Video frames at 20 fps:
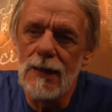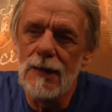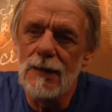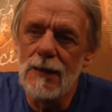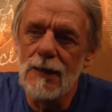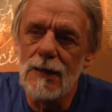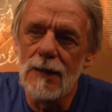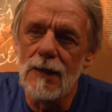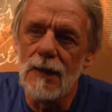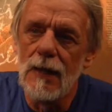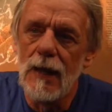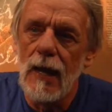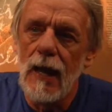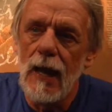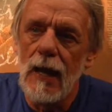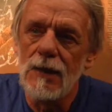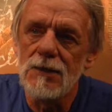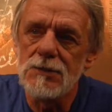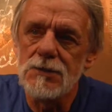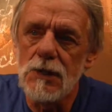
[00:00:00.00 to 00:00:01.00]
yeah,
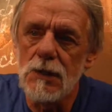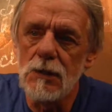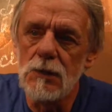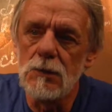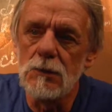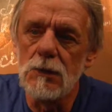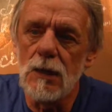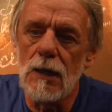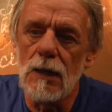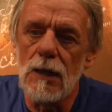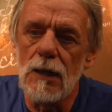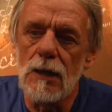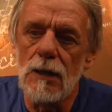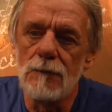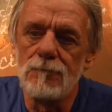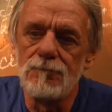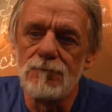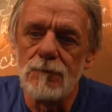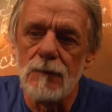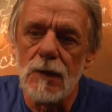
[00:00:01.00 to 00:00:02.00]
and so
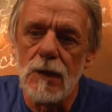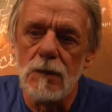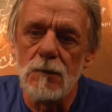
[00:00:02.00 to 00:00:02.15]
um,